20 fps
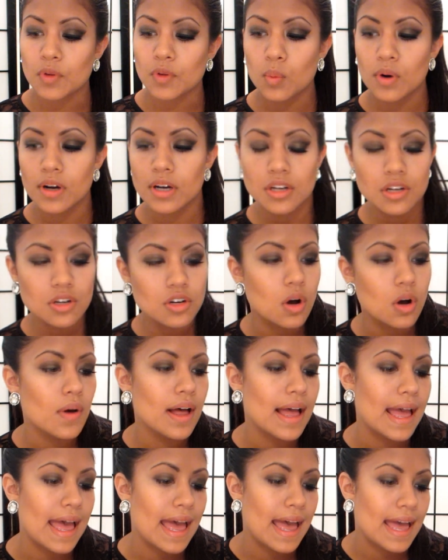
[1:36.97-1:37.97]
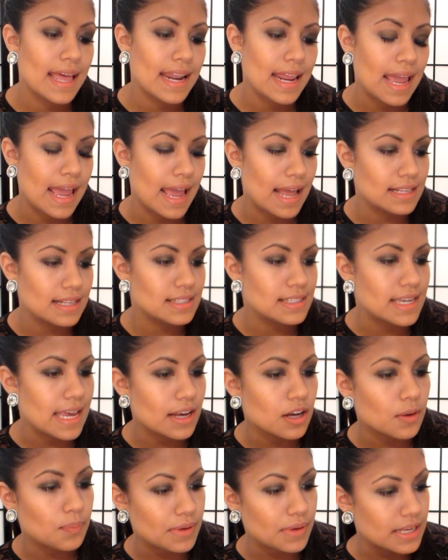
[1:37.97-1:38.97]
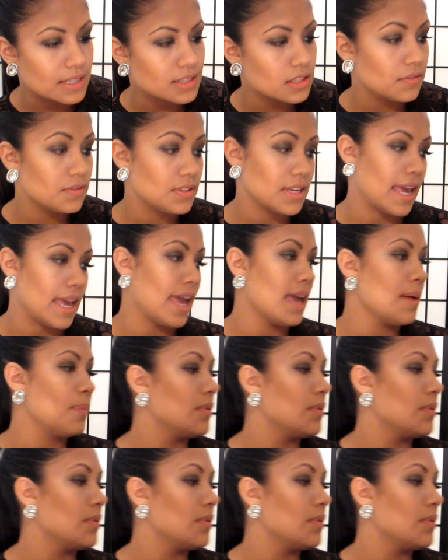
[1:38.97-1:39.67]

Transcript: we're gonna go ahead and take a piece of tape,